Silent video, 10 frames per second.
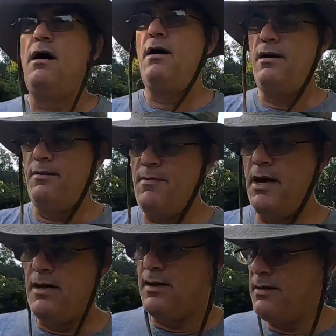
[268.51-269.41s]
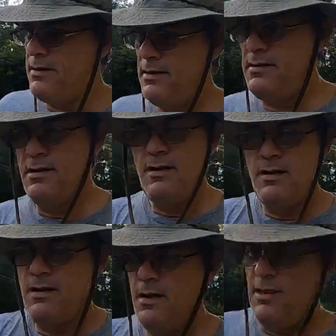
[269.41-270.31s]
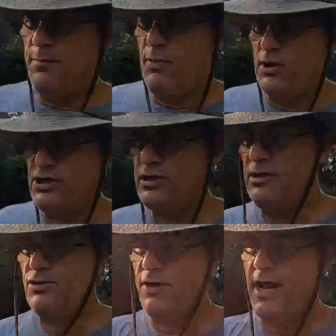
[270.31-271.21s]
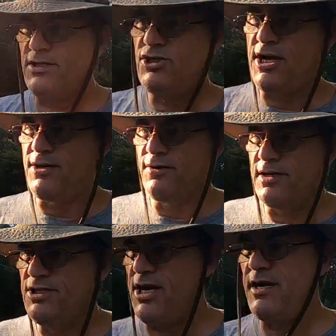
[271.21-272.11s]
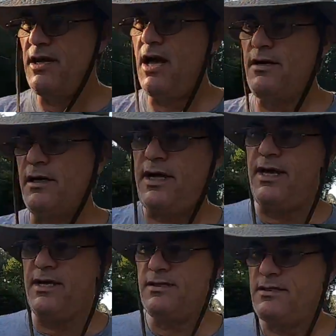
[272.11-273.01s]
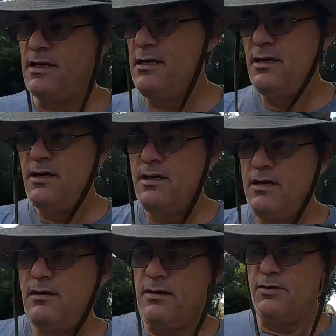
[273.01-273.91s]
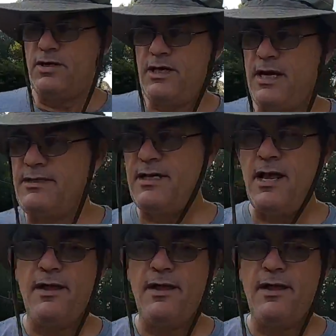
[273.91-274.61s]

Um, they're pushing a transgender agenda on the kids. The kids,